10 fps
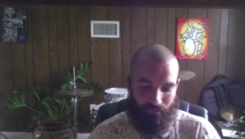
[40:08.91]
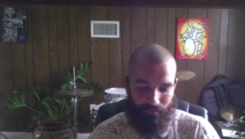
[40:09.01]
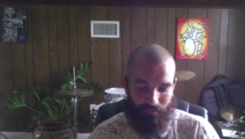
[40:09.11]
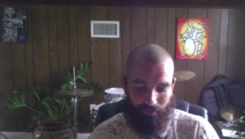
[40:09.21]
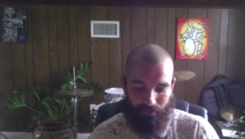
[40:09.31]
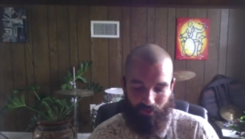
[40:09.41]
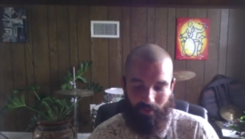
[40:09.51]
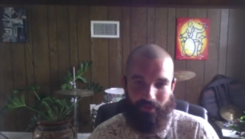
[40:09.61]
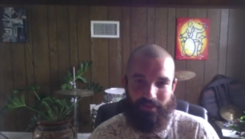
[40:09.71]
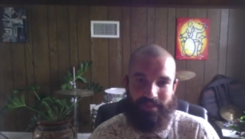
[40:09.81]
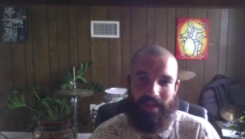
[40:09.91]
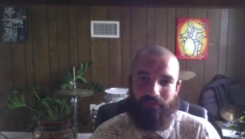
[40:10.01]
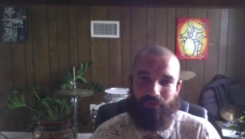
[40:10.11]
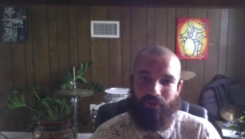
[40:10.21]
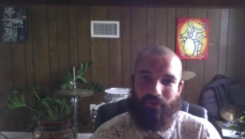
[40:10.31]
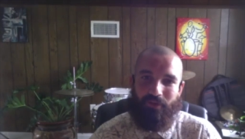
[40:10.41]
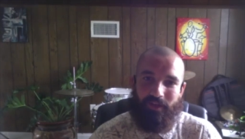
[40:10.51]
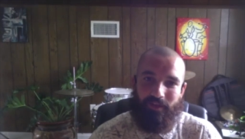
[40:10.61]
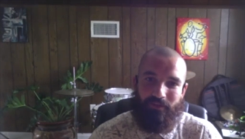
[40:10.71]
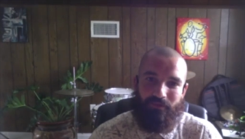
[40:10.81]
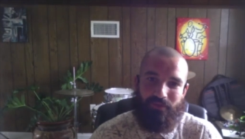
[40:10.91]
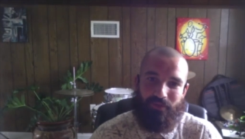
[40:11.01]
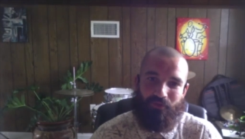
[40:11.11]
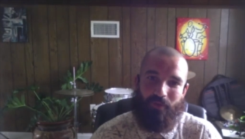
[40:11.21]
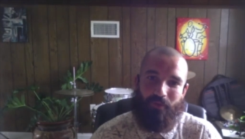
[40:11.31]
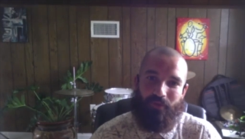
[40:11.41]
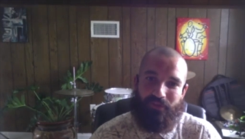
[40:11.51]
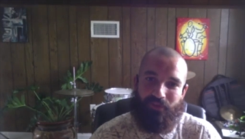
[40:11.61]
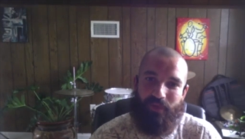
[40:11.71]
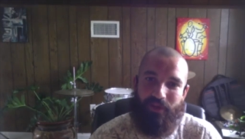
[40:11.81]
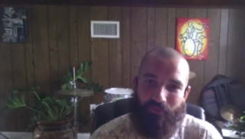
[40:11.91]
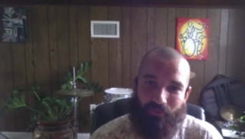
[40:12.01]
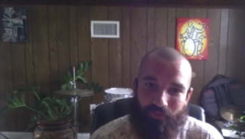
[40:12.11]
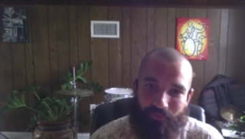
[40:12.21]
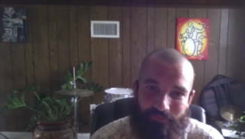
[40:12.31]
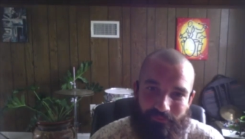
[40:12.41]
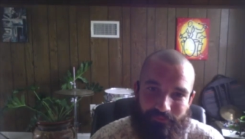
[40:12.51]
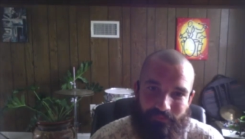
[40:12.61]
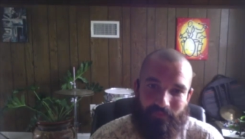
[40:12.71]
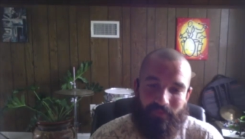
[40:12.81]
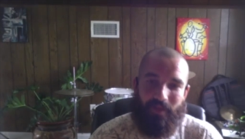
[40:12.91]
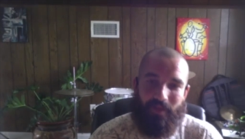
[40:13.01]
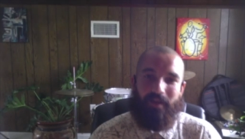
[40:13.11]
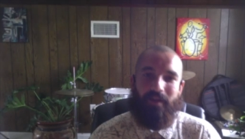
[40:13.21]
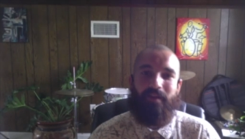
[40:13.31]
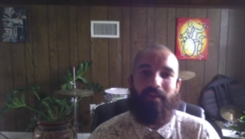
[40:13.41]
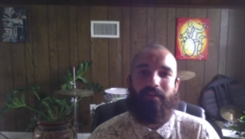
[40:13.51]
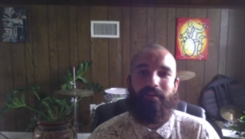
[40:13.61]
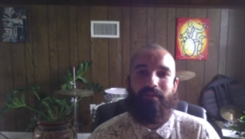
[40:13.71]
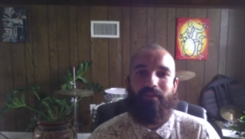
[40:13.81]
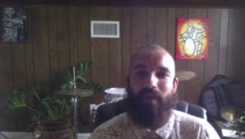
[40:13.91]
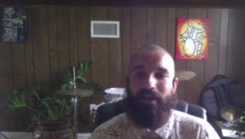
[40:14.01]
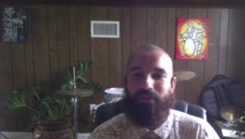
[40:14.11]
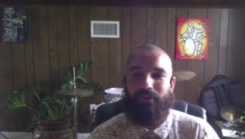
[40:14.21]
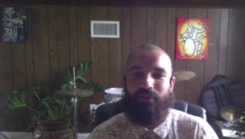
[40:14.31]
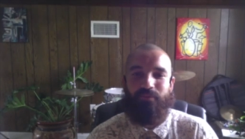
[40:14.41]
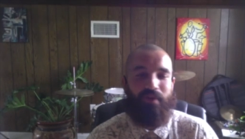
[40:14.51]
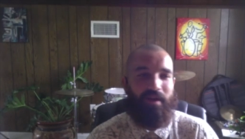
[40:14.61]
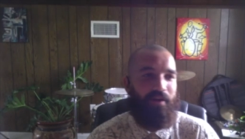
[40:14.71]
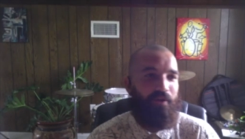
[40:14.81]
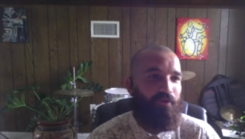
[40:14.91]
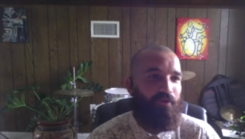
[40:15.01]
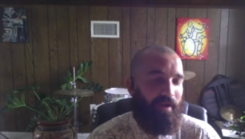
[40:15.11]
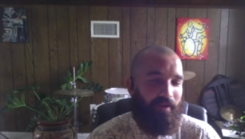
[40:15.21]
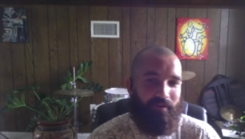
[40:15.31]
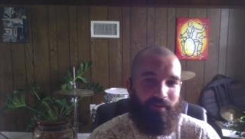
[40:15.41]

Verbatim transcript: the drummer Dave Shirley, who's the drummer in Sweet Crude, uh, who actually just put out a new record,